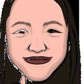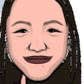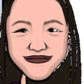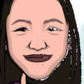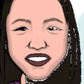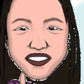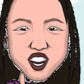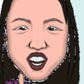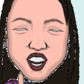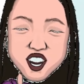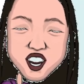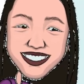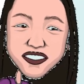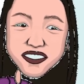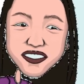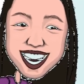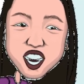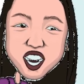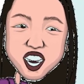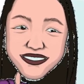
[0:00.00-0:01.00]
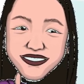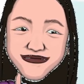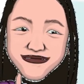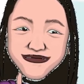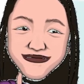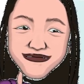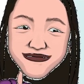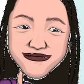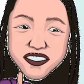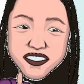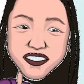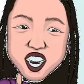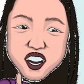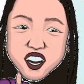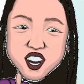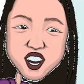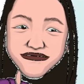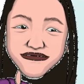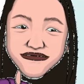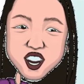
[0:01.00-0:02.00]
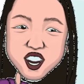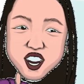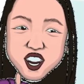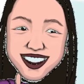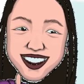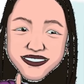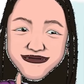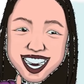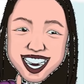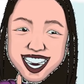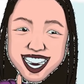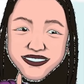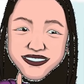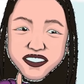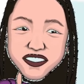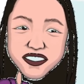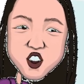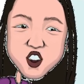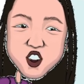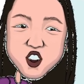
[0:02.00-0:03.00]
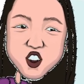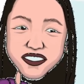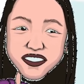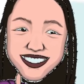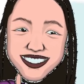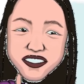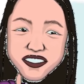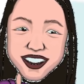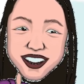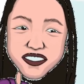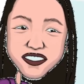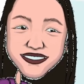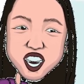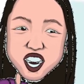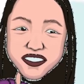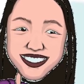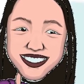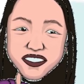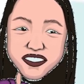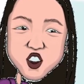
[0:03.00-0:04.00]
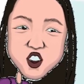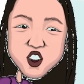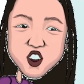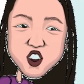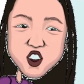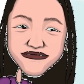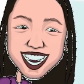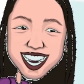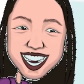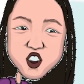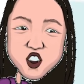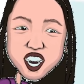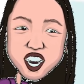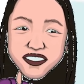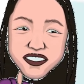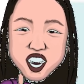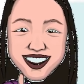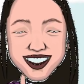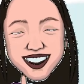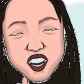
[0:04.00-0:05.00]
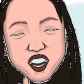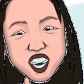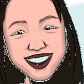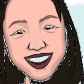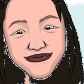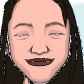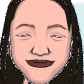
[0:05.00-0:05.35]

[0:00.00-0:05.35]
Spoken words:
So we have 0.52 equals 52 by 100.